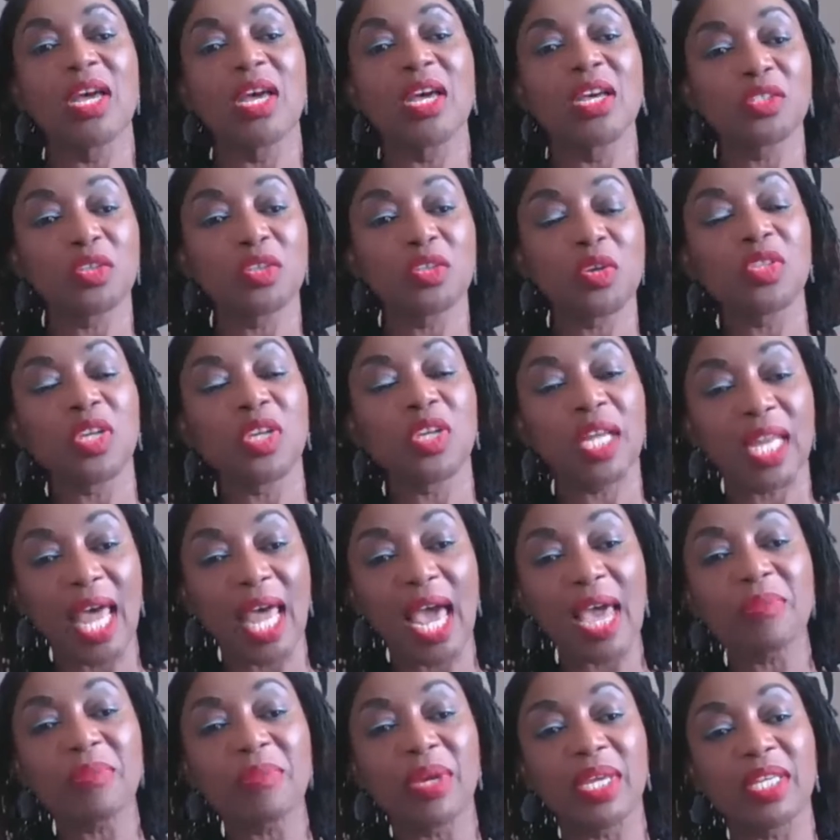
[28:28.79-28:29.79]
So to
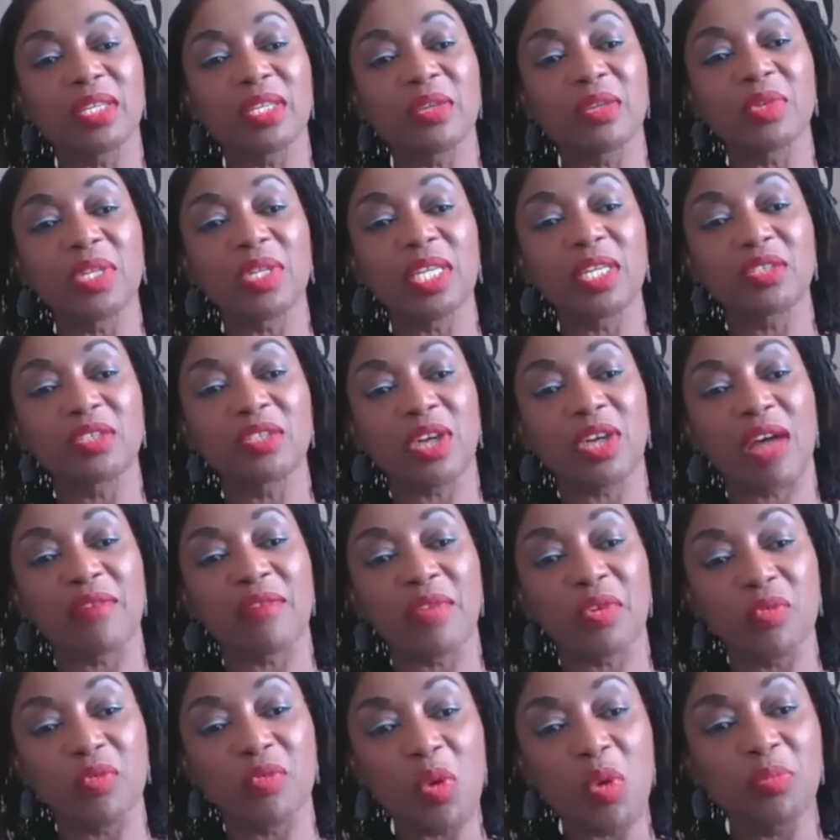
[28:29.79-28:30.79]
climb it, you would need to have
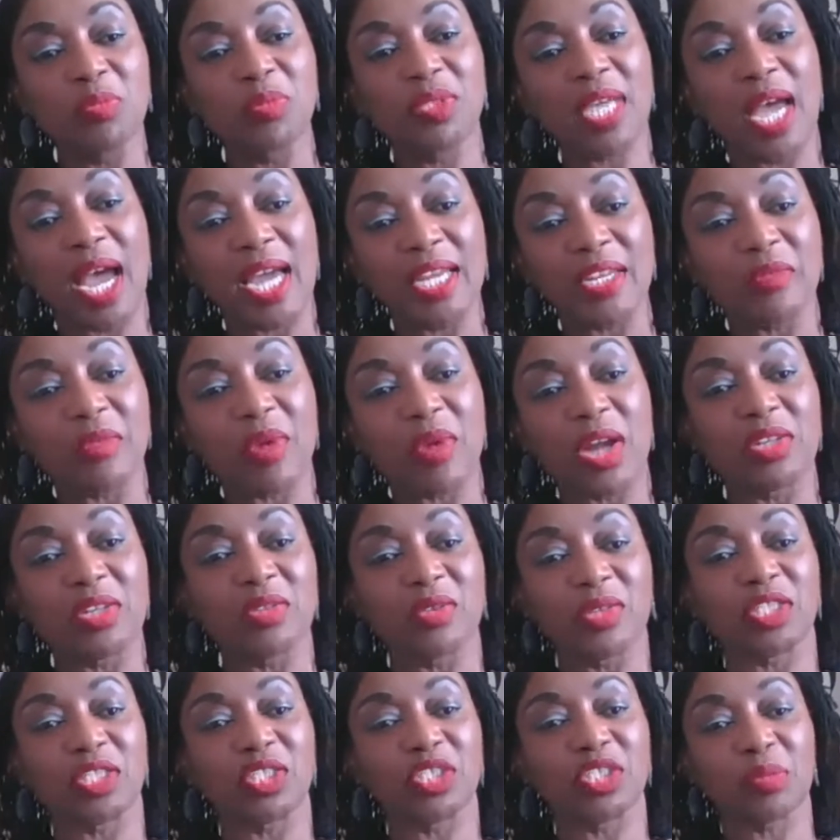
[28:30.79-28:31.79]
a rope tied around
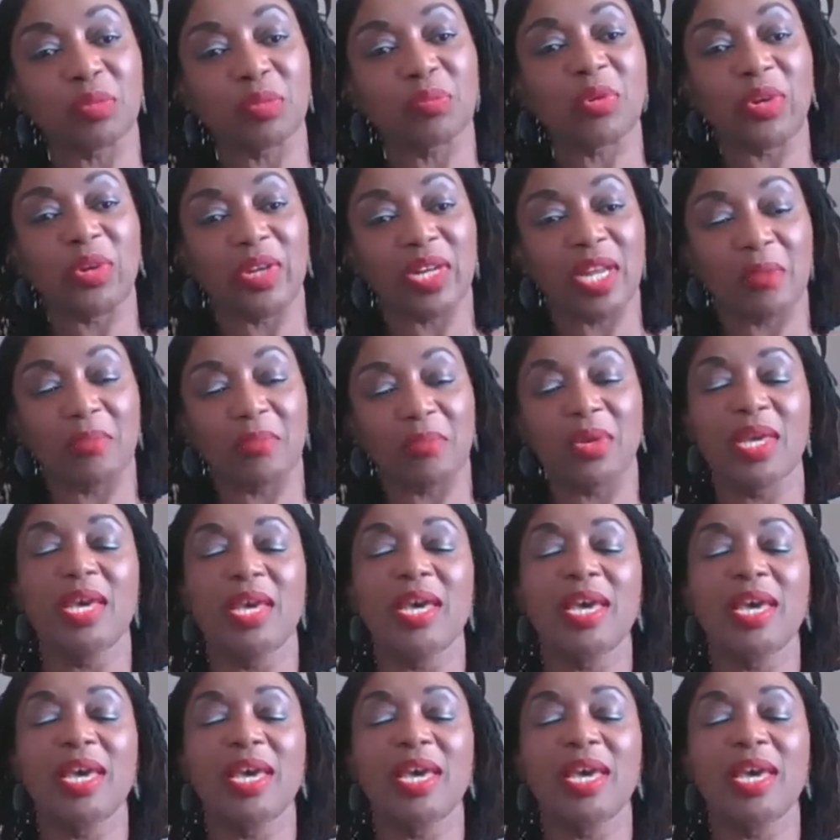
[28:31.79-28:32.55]
you and shimmer it up.